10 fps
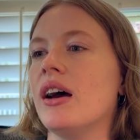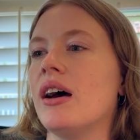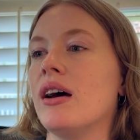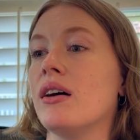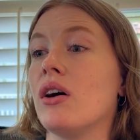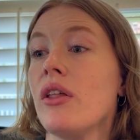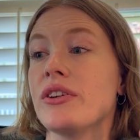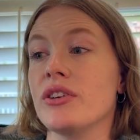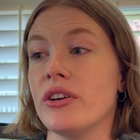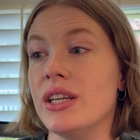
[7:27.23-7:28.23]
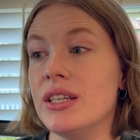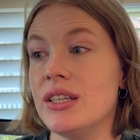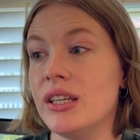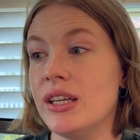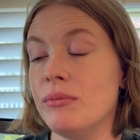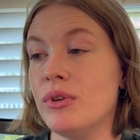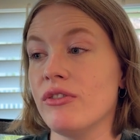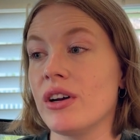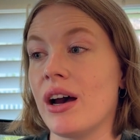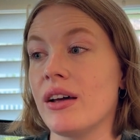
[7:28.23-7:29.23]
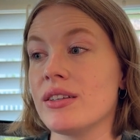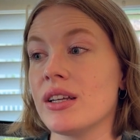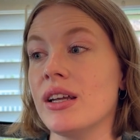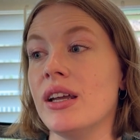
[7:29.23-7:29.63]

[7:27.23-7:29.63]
On the Turkey team, you've got